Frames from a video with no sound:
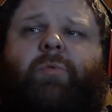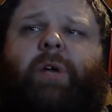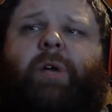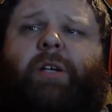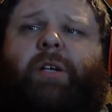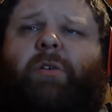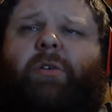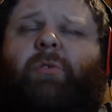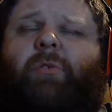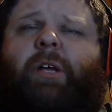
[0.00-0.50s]

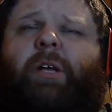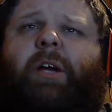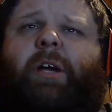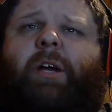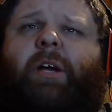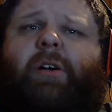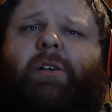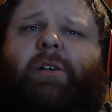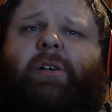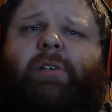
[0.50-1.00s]
ranged only
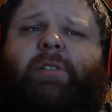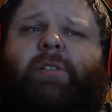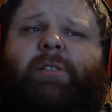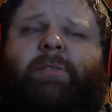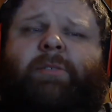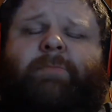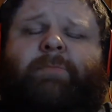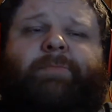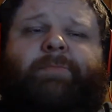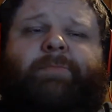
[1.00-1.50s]

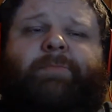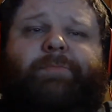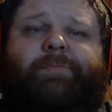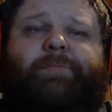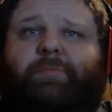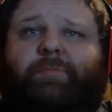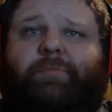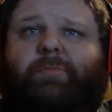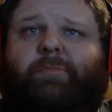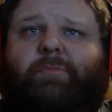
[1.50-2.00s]
characters.
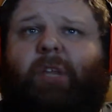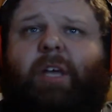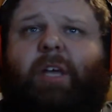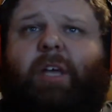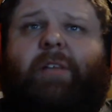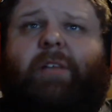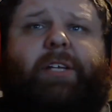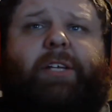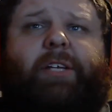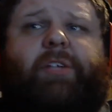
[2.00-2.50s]

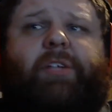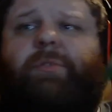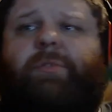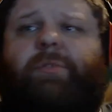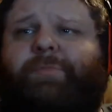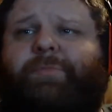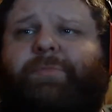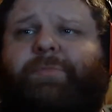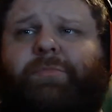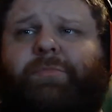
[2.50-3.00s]
And like you
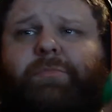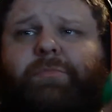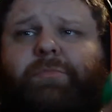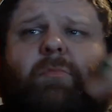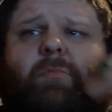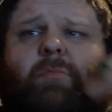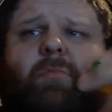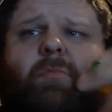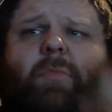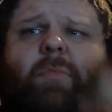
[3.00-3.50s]

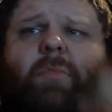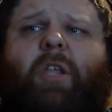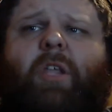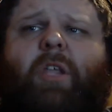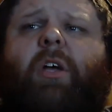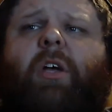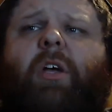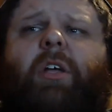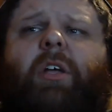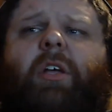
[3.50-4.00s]

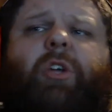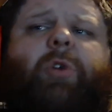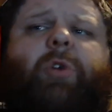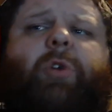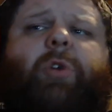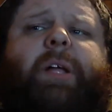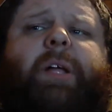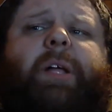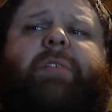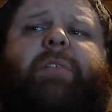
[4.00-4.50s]

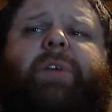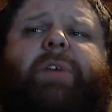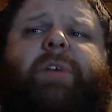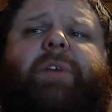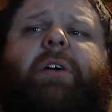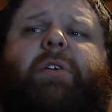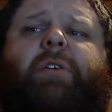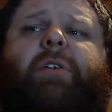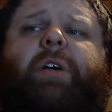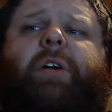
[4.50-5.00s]
played the
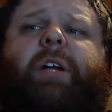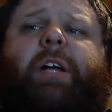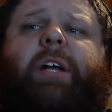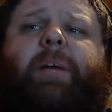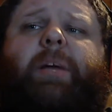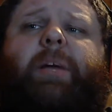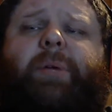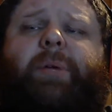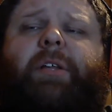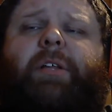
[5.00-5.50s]
Valkyrie and
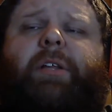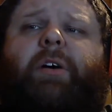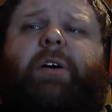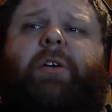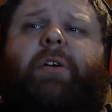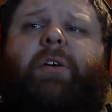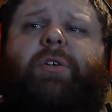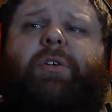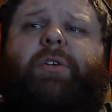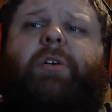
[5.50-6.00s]
I played the
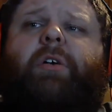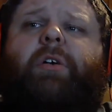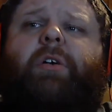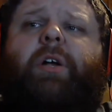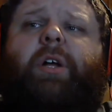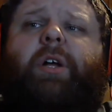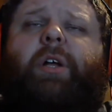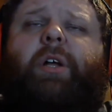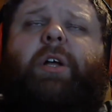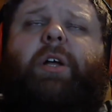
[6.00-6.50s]
Archer,
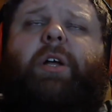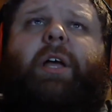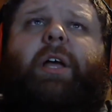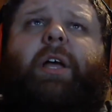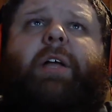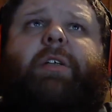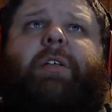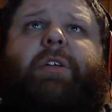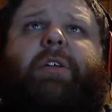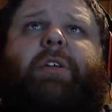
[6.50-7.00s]

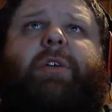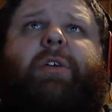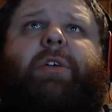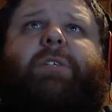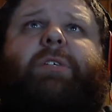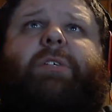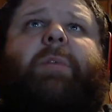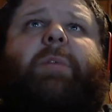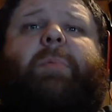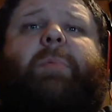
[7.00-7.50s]
and you
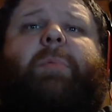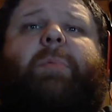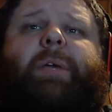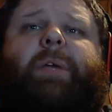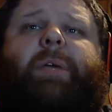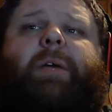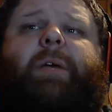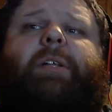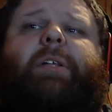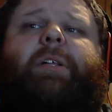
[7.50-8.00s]
seem to be
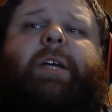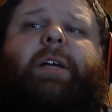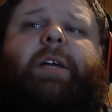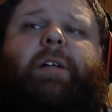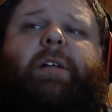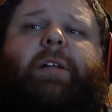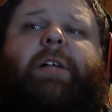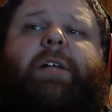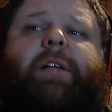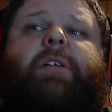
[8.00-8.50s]
able to take
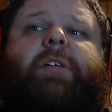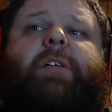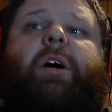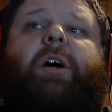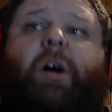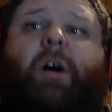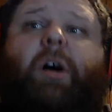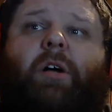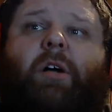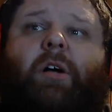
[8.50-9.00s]
like
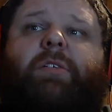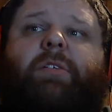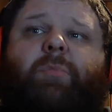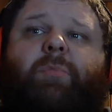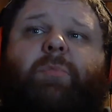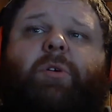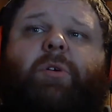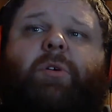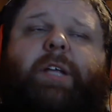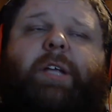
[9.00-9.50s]
tons
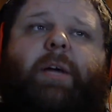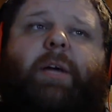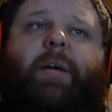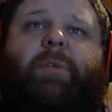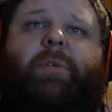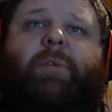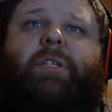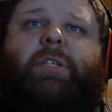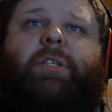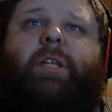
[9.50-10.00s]
more
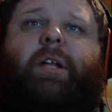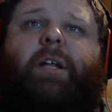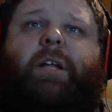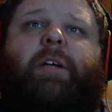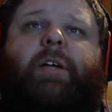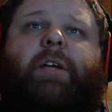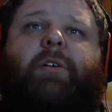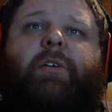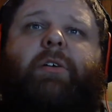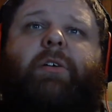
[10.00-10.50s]
damage than
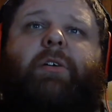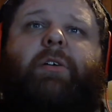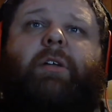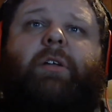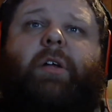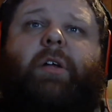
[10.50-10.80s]
I could.